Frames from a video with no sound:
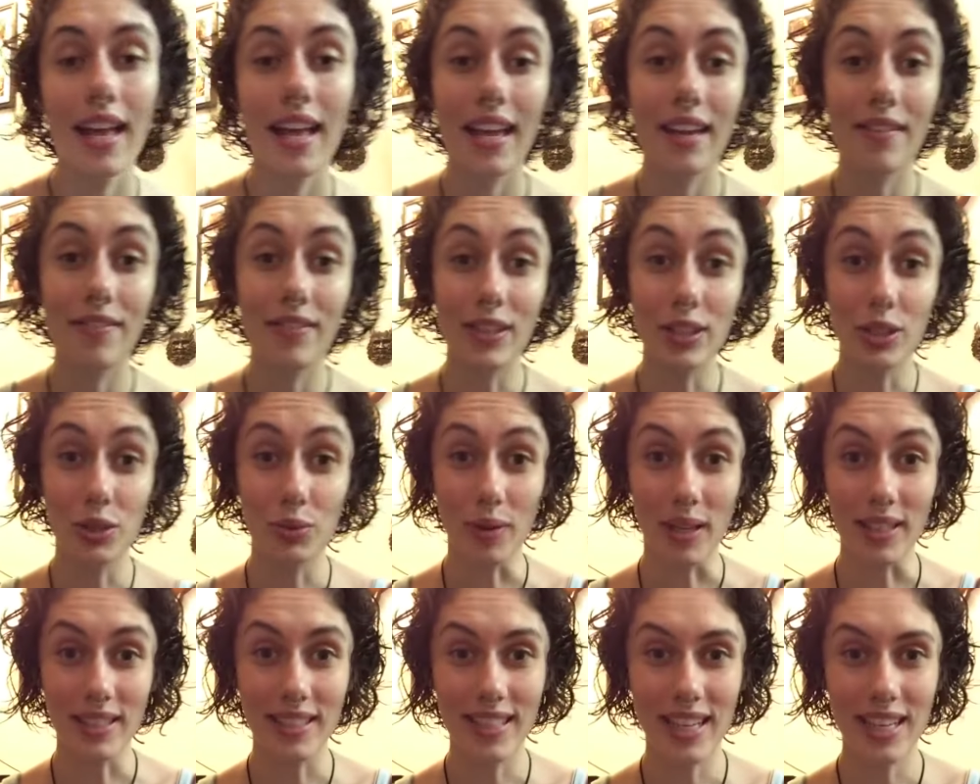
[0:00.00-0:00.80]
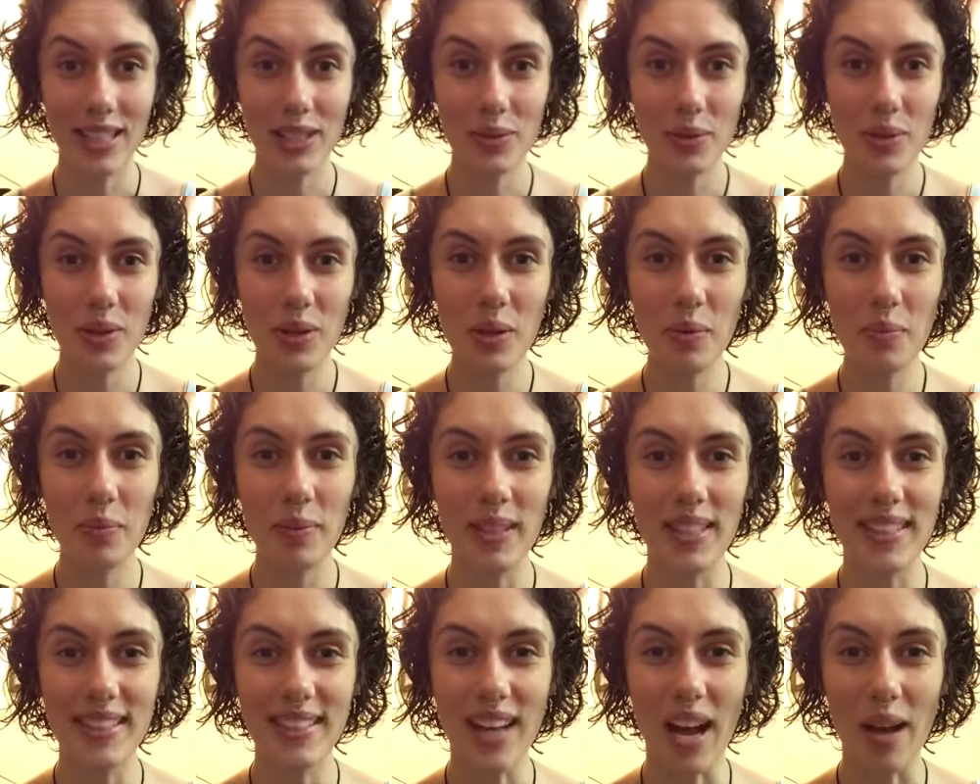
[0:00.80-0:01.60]
if this resonates with you,
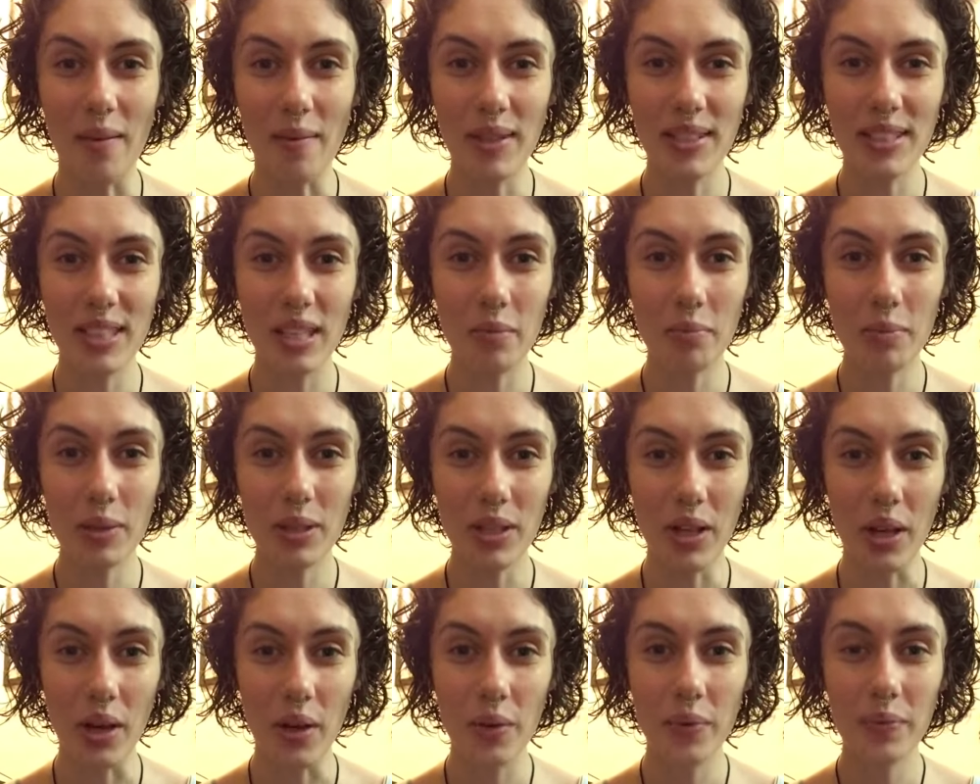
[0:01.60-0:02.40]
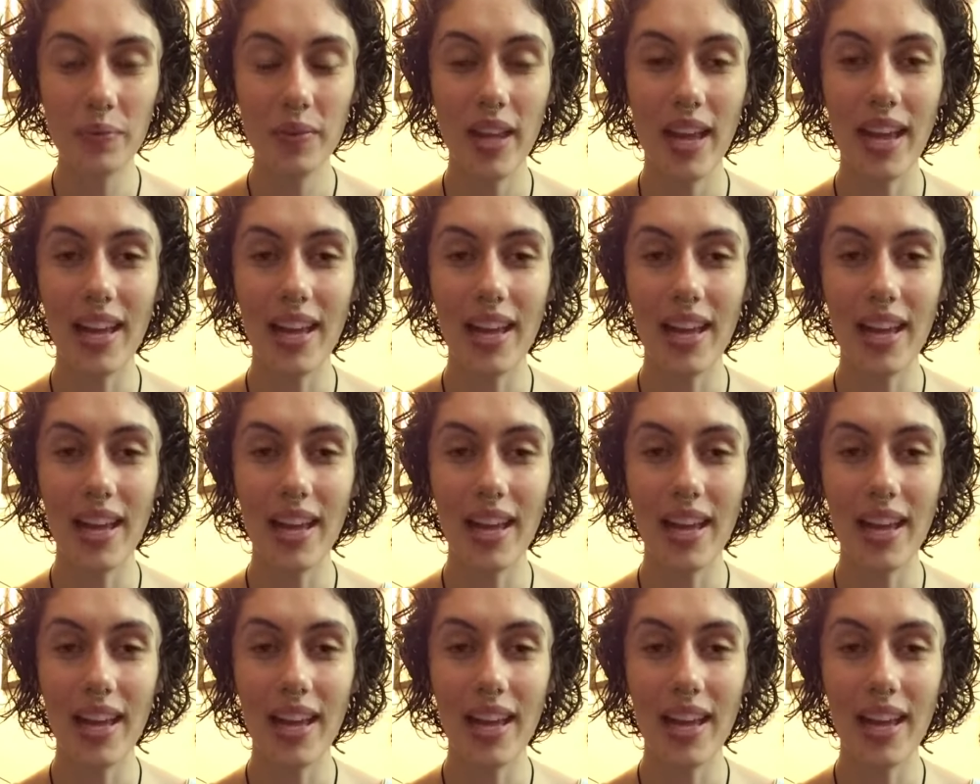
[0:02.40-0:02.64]
please comment down below.